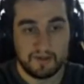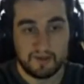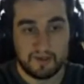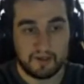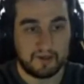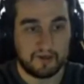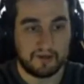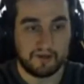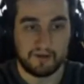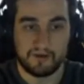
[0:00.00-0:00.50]

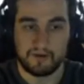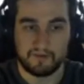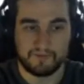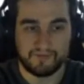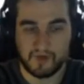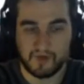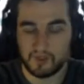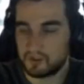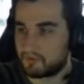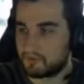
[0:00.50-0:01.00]
I've
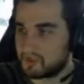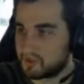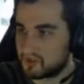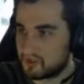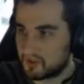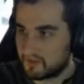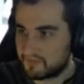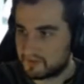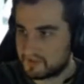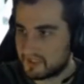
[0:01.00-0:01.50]
got a bunch
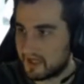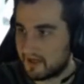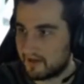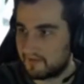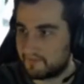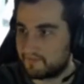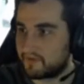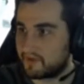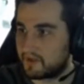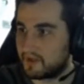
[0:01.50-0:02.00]
of
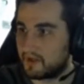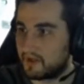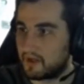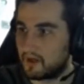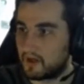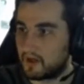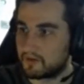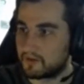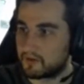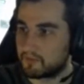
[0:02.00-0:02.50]
stuff
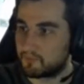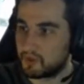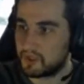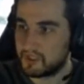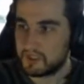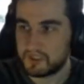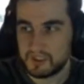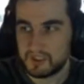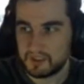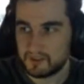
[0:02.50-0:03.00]
on the
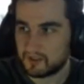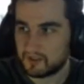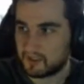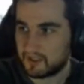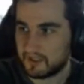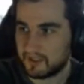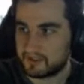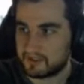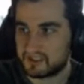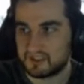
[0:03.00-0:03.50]
bridge,
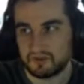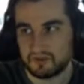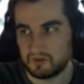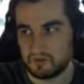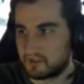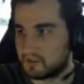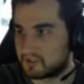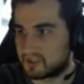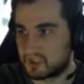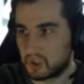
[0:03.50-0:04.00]

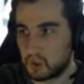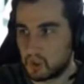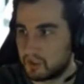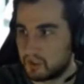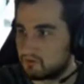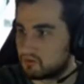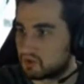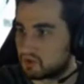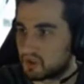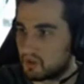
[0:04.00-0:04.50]
it's
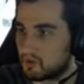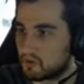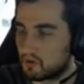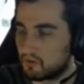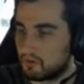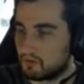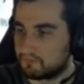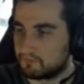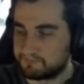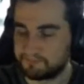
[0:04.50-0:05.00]
looking so
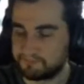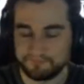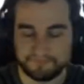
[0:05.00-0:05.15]
cool.